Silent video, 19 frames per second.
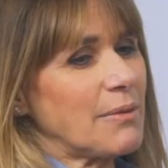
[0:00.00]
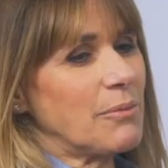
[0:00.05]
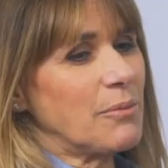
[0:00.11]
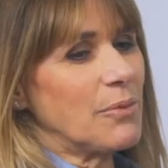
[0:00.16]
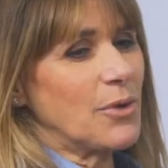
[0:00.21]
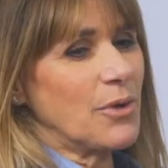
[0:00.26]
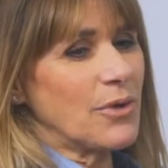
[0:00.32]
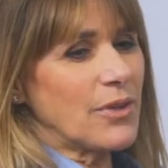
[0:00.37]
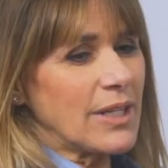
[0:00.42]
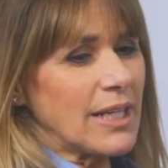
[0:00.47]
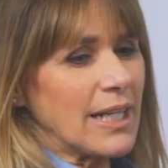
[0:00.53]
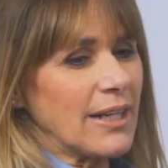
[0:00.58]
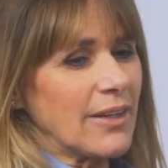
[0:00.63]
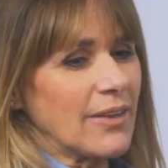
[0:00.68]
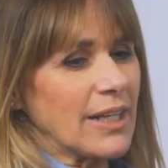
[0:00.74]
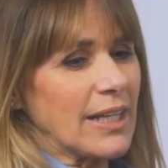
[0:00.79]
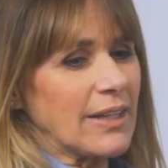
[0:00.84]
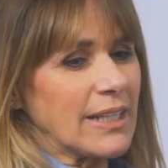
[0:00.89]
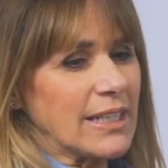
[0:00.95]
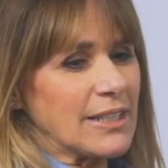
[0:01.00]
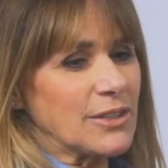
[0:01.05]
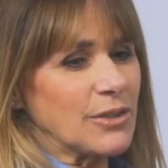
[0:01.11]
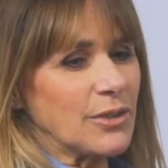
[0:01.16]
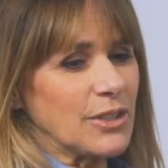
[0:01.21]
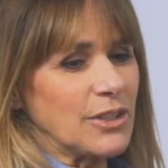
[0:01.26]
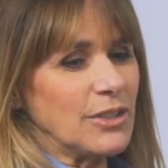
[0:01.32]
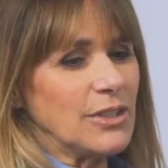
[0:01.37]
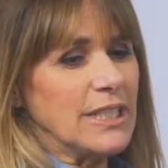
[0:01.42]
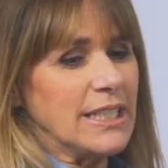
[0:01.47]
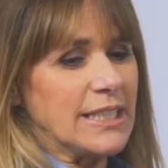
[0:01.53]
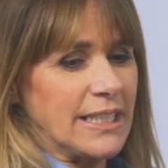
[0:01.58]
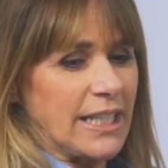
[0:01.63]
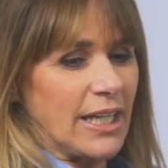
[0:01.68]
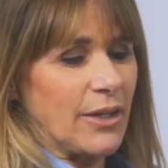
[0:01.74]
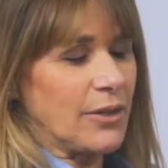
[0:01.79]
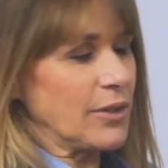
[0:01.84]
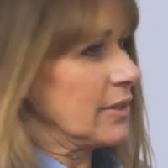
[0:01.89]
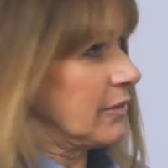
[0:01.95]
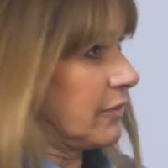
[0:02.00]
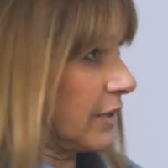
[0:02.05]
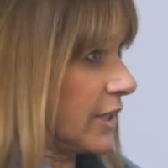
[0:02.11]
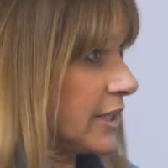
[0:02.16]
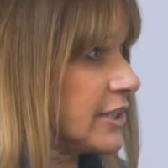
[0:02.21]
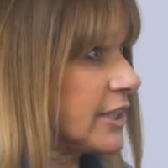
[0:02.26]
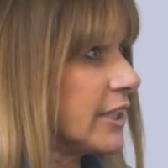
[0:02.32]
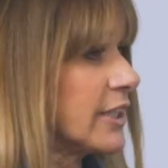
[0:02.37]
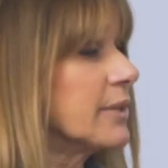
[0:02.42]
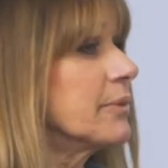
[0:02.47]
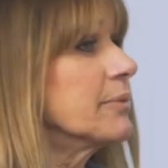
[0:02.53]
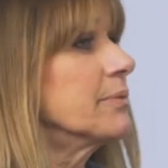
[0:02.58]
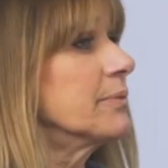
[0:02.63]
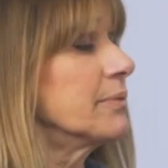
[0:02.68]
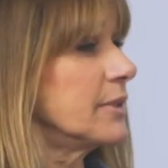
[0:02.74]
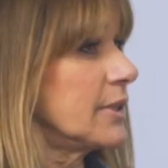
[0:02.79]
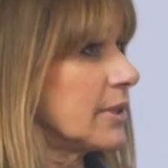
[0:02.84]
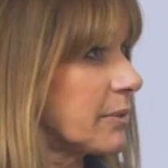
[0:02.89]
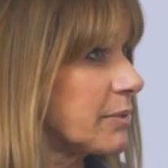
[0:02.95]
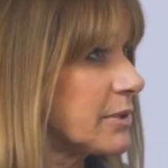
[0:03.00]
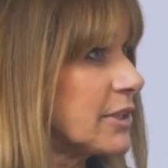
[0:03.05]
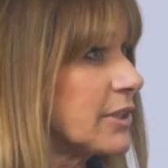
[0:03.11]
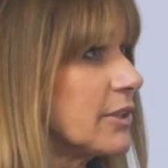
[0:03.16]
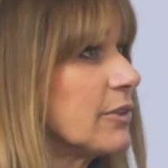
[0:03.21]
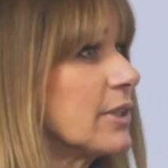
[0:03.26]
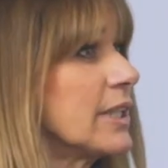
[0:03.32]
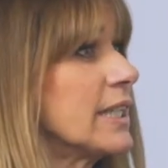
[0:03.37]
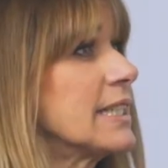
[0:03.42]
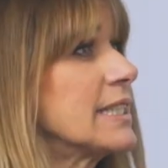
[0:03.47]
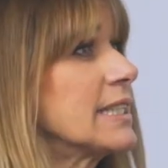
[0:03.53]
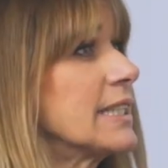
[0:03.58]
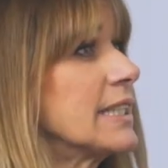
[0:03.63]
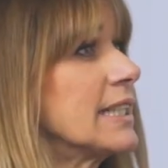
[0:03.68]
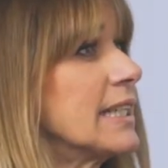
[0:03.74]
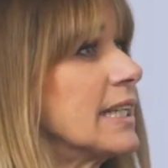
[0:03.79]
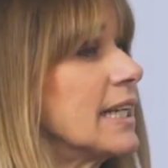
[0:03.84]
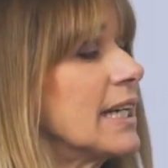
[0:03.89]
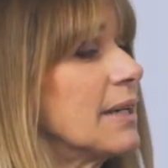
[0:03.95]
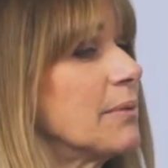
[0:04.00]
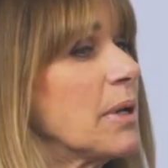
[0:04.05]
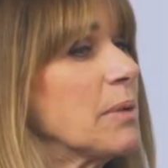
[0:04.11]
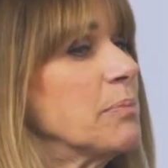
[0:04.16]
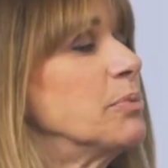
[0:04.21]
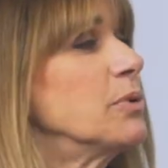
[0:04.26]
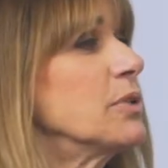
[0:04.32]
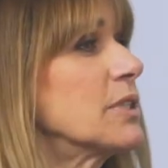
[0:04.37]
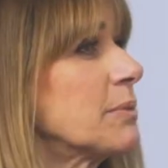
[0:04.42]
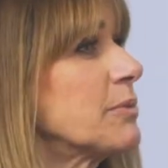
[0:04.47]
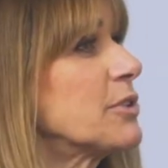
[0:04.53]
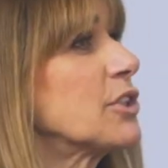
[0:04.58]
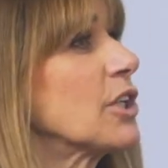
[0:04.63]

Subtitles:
more than anything, I think it's taught you need to get out in fresh air. You're absolutely right, and put some